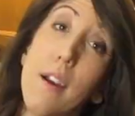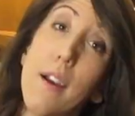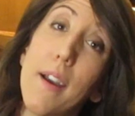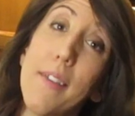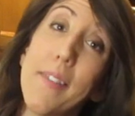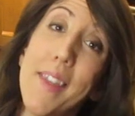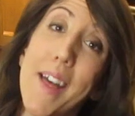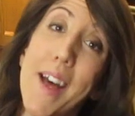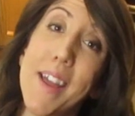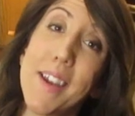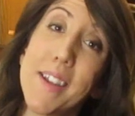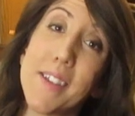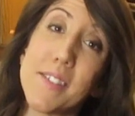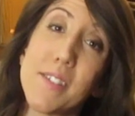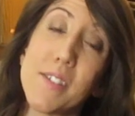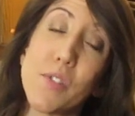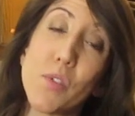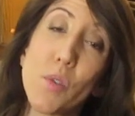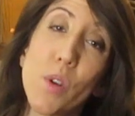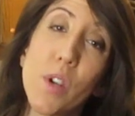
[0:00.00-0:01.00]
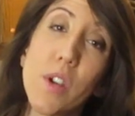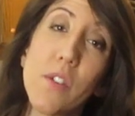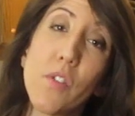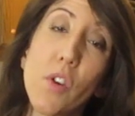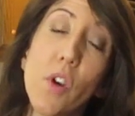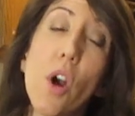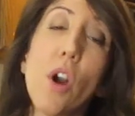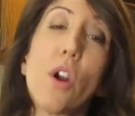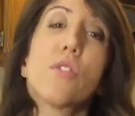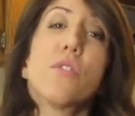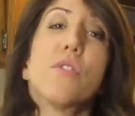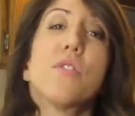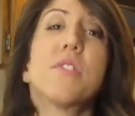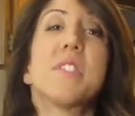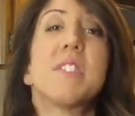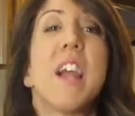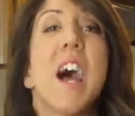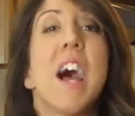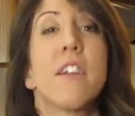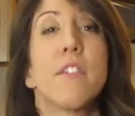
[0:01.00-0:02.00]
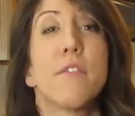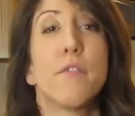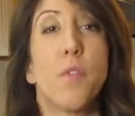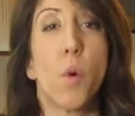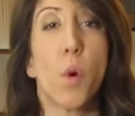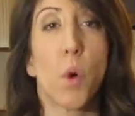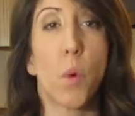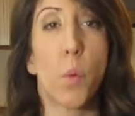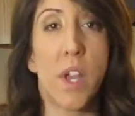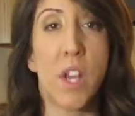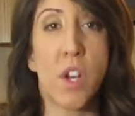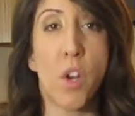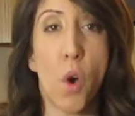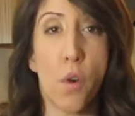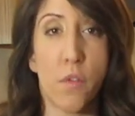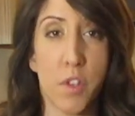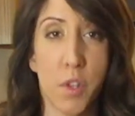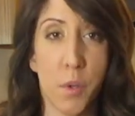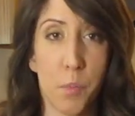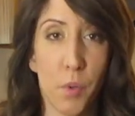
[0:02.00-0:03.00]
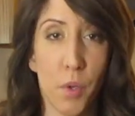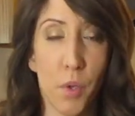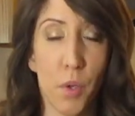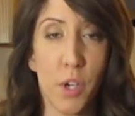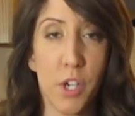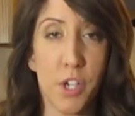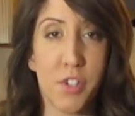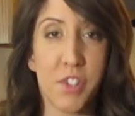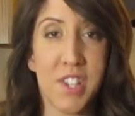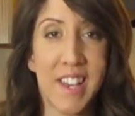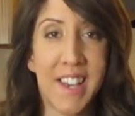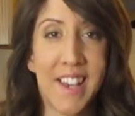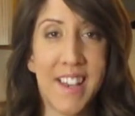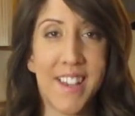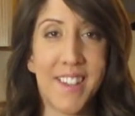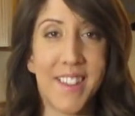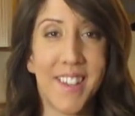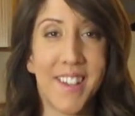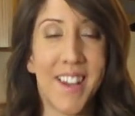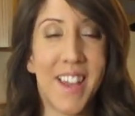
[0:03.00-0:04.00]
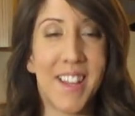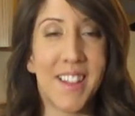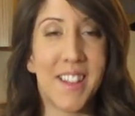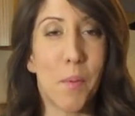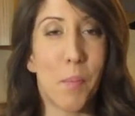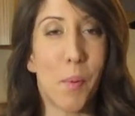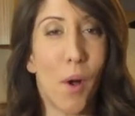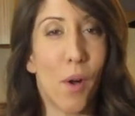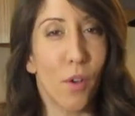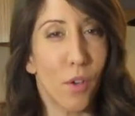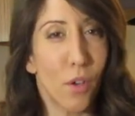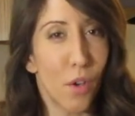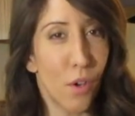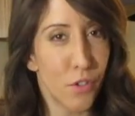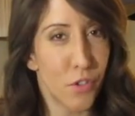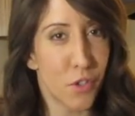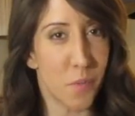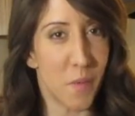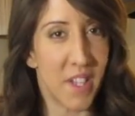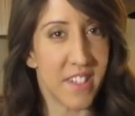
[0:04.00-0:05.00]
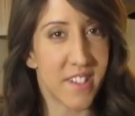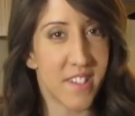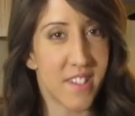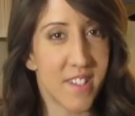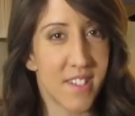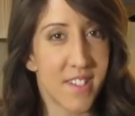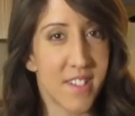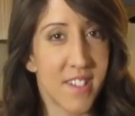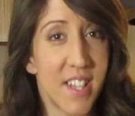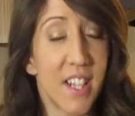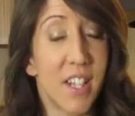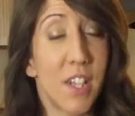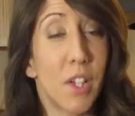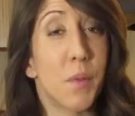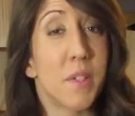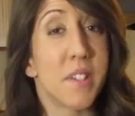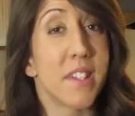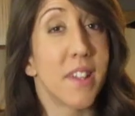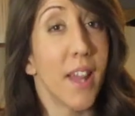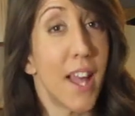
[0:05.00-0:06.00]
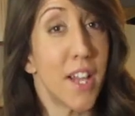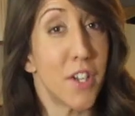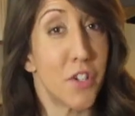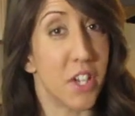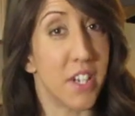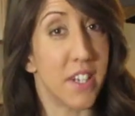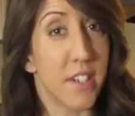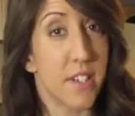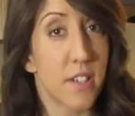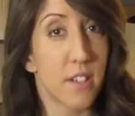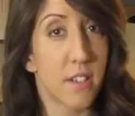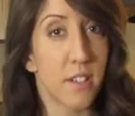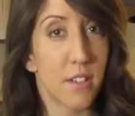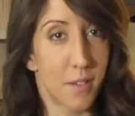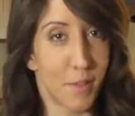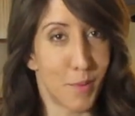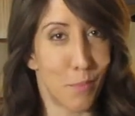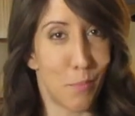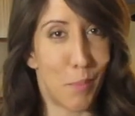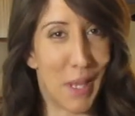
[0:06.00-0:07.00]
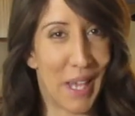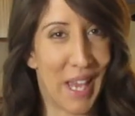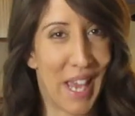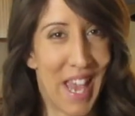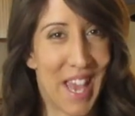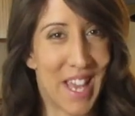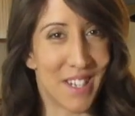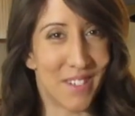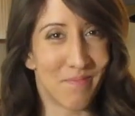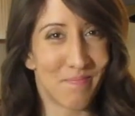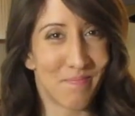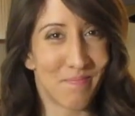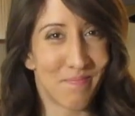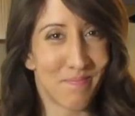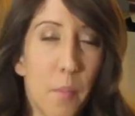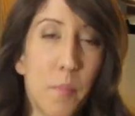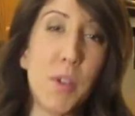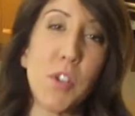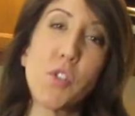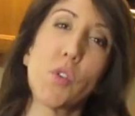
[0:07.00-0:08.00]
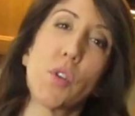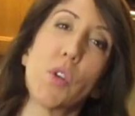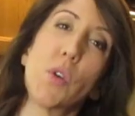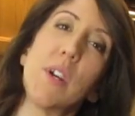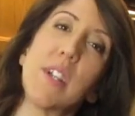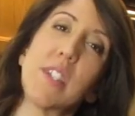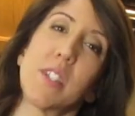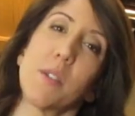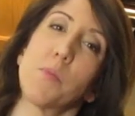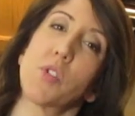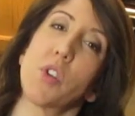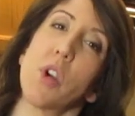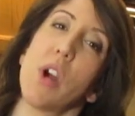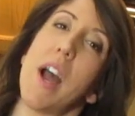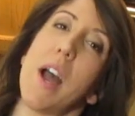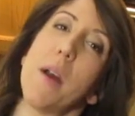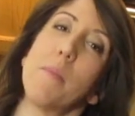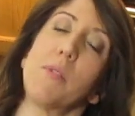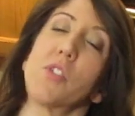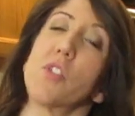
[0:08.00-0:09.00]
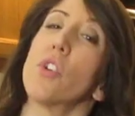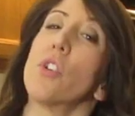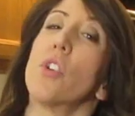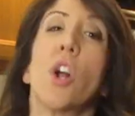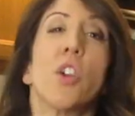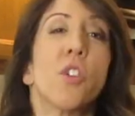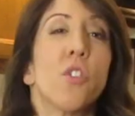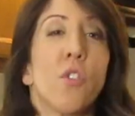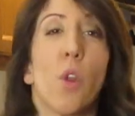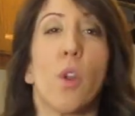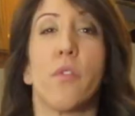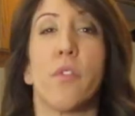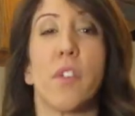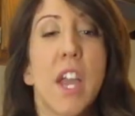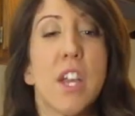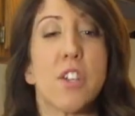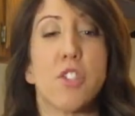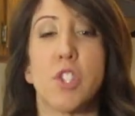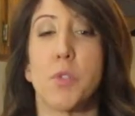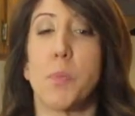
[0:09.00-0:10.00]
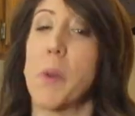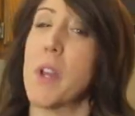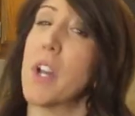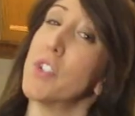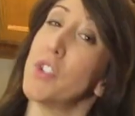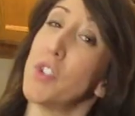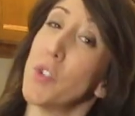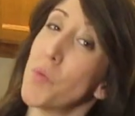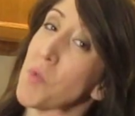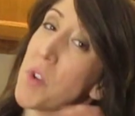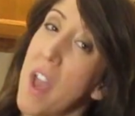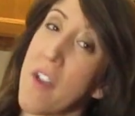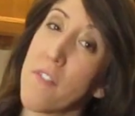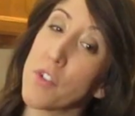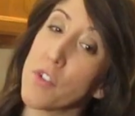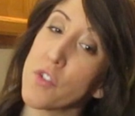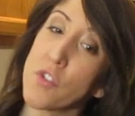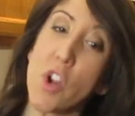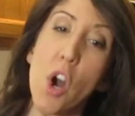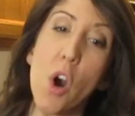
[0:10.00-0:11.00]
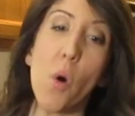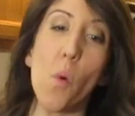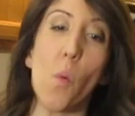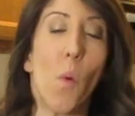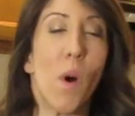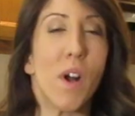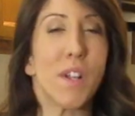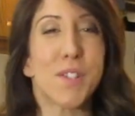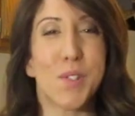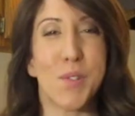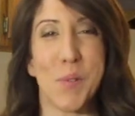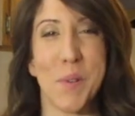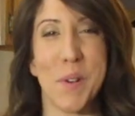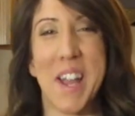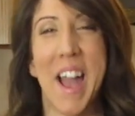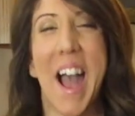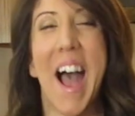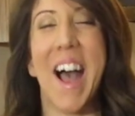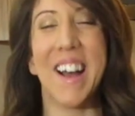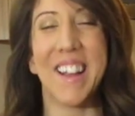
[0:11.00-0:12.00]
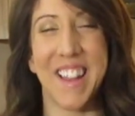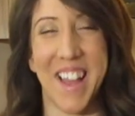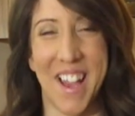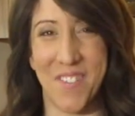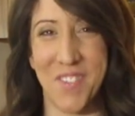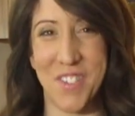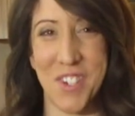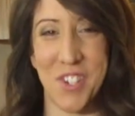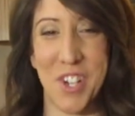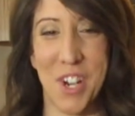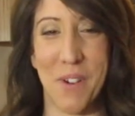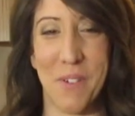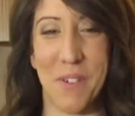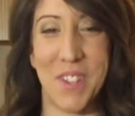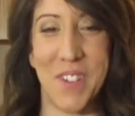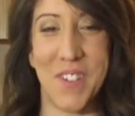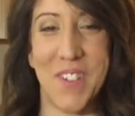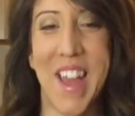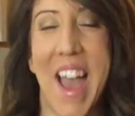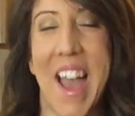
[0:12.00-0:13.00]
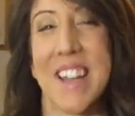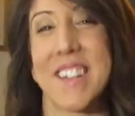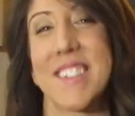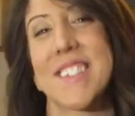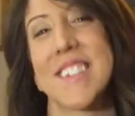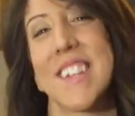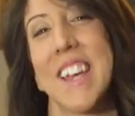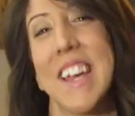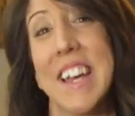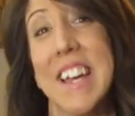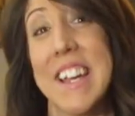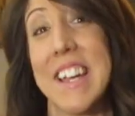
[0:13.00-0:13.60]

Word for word: And that is the story of the Cardinals' 9 4 win over the Brewers, the night that Paul Goldschmidt's St. Louis legend began. Be sure you hit subscribe and turn on your notifications because you never know what story I'll have to share with you next.